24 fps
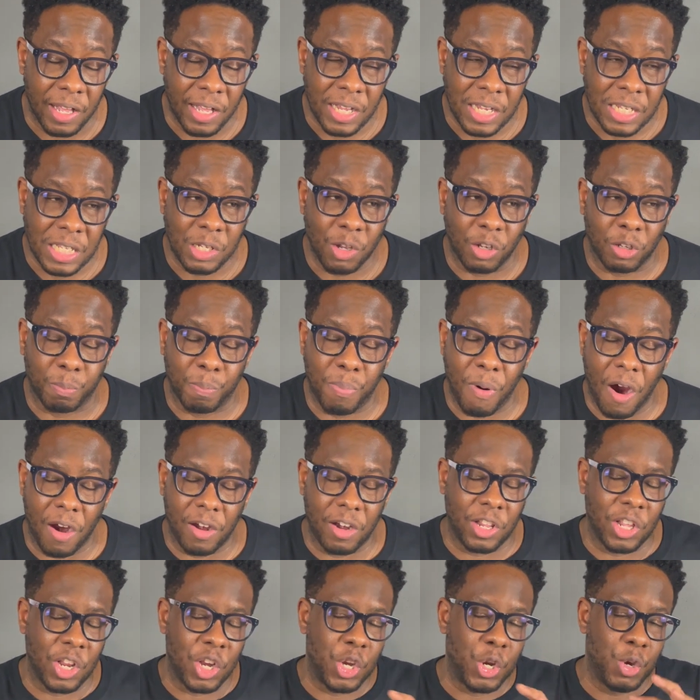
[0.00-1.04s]
So it's part
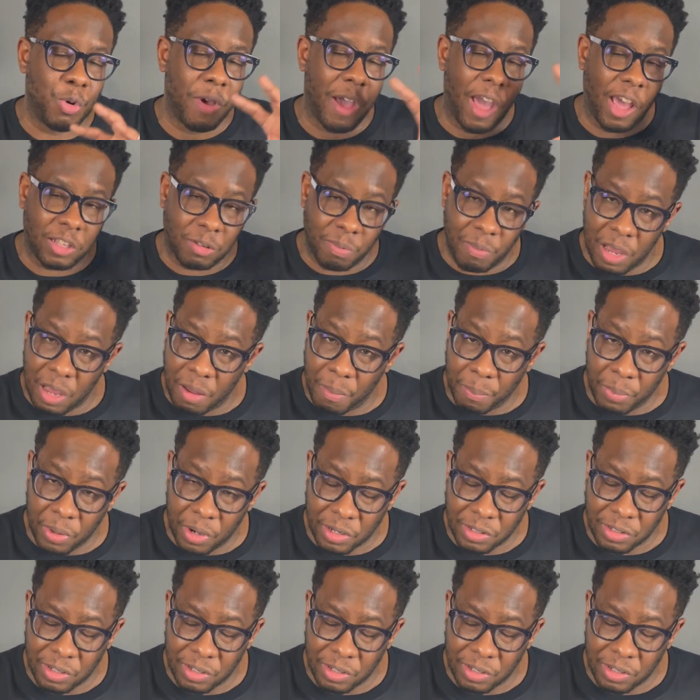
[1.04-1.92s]
of the new X-Men books.